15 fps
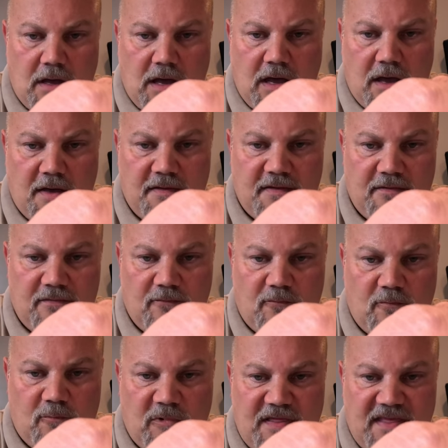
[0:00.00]
uh,
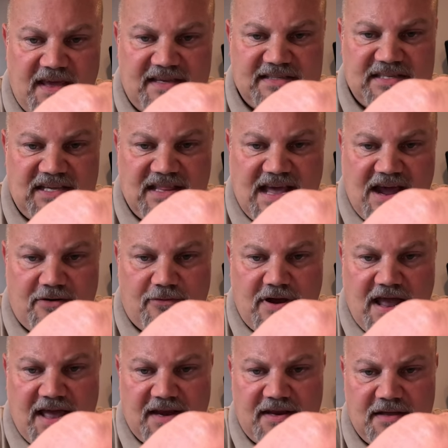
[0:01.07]
when they see that
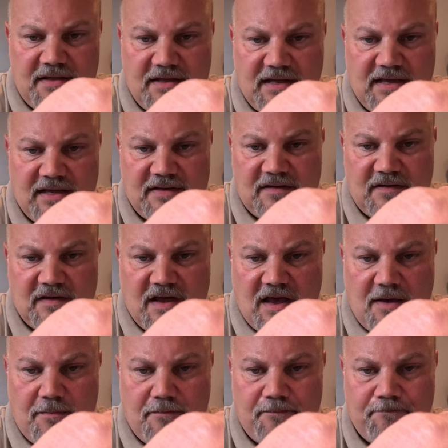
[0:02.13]
red, it
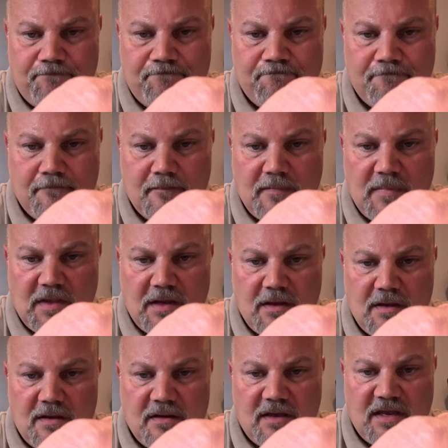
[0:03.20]
um,
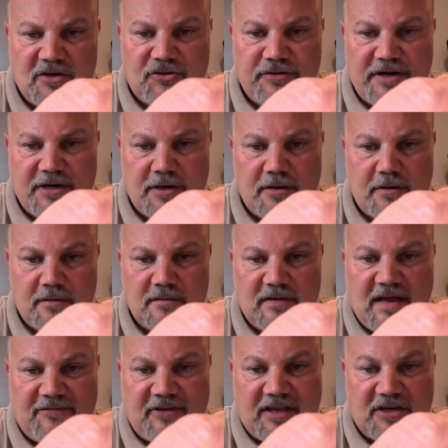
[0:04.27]
can trigger
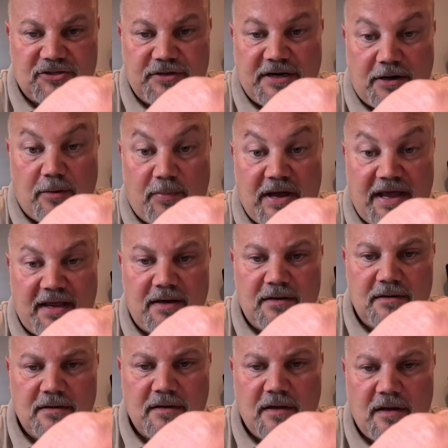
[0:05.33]
definitely can trigger a bite.
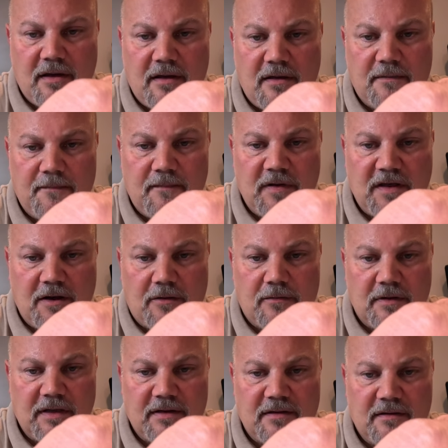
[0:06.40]
Uh, you know,
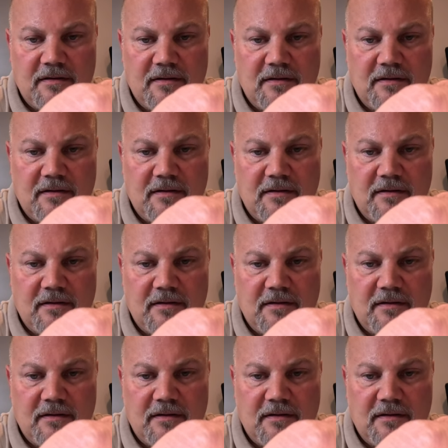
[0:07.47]
it,